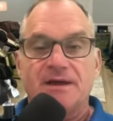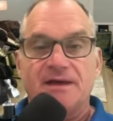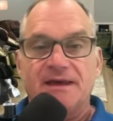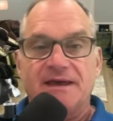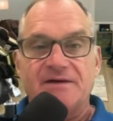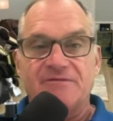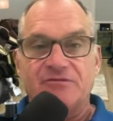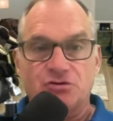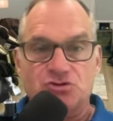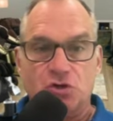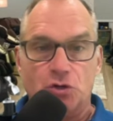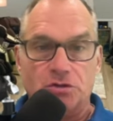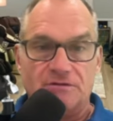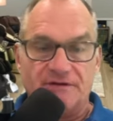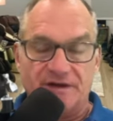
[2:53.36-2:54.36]
uh, for a
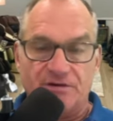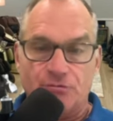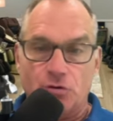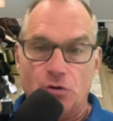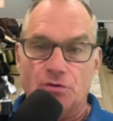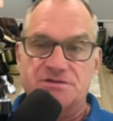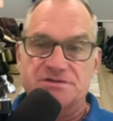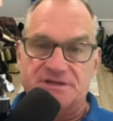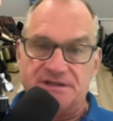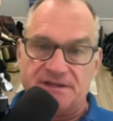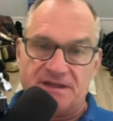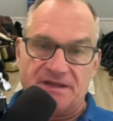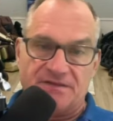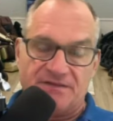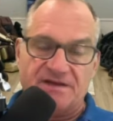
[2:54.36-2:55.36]
total of eight rollers, and
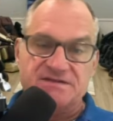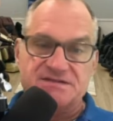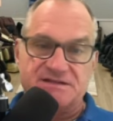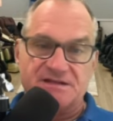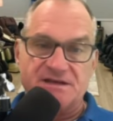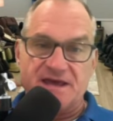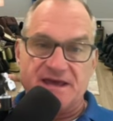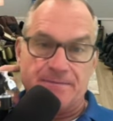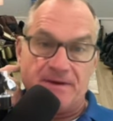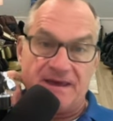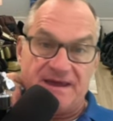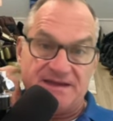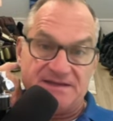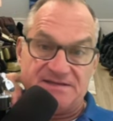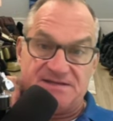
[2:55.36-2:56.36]
th- thus the name
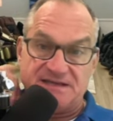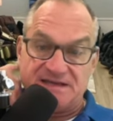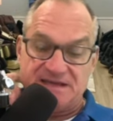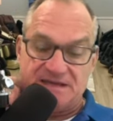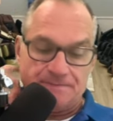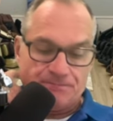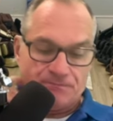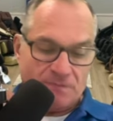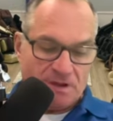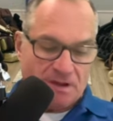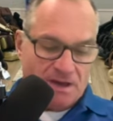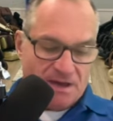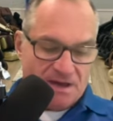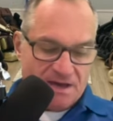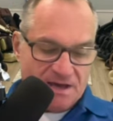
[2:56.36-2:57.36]
8D.
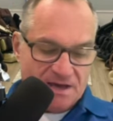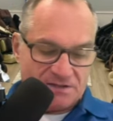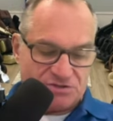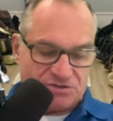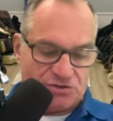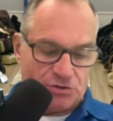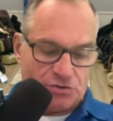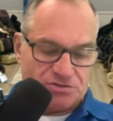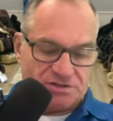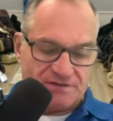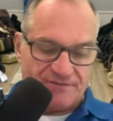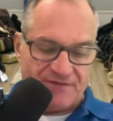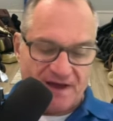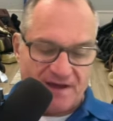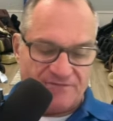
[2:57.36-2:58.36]
Uh, so those are the
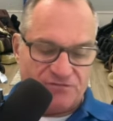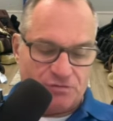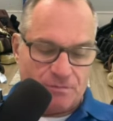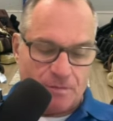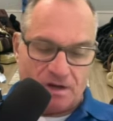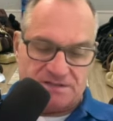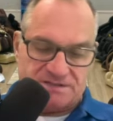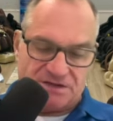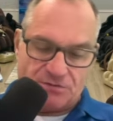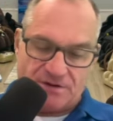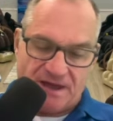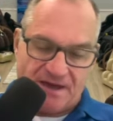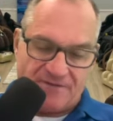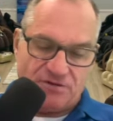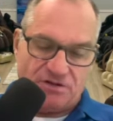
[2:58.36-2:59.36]
five new models that we
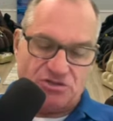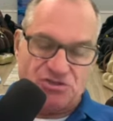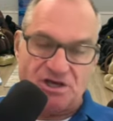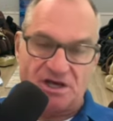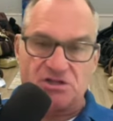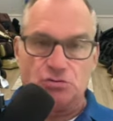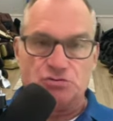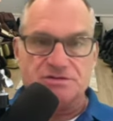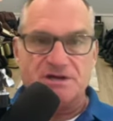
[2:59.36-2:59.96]
have. You can check those